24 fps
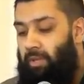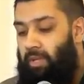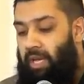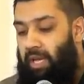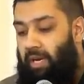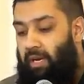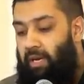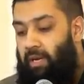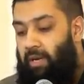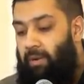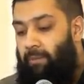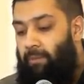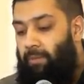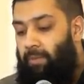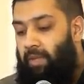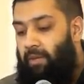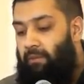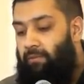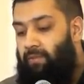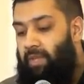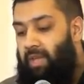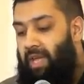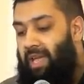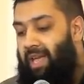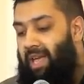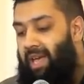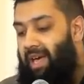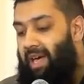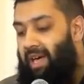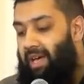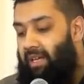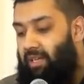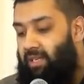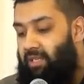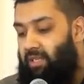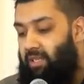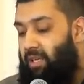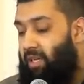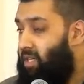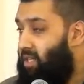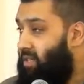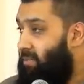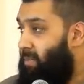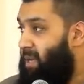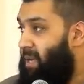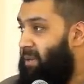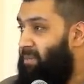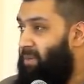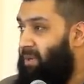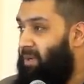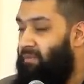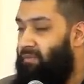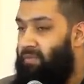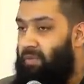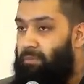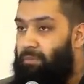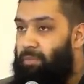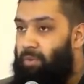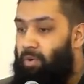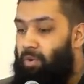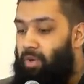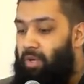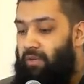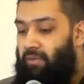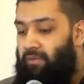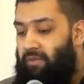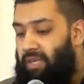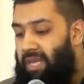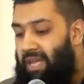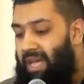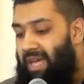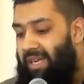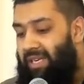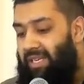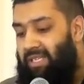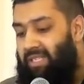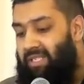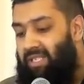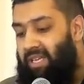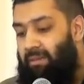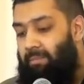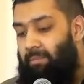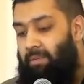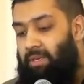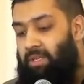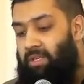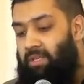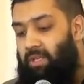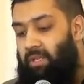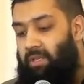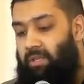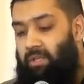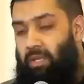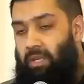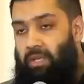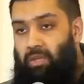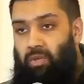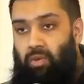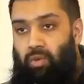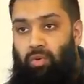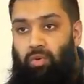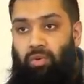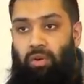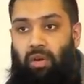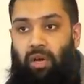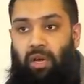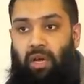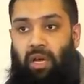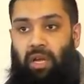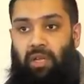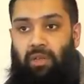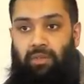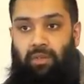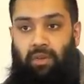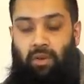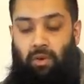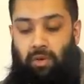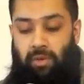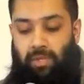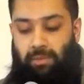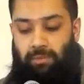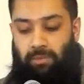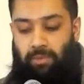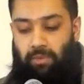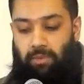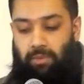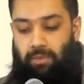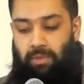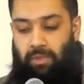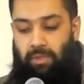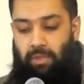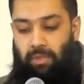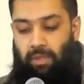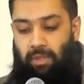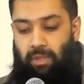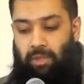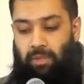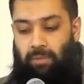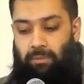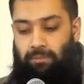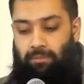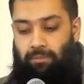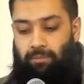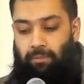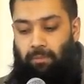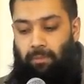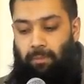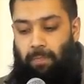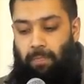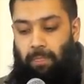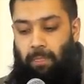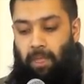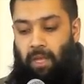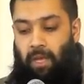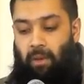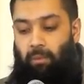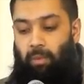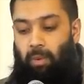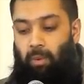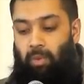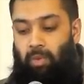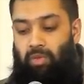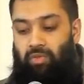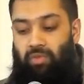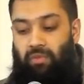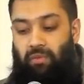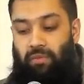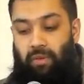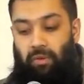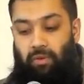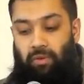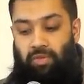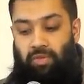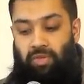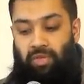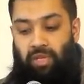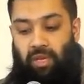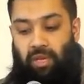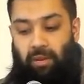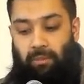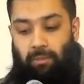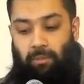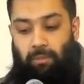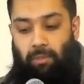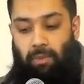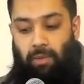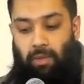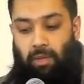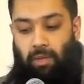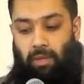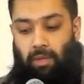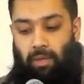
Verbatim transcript: that if they had, and the people of the book, if they had established the, the Torah and the Gospels and what was revealed to them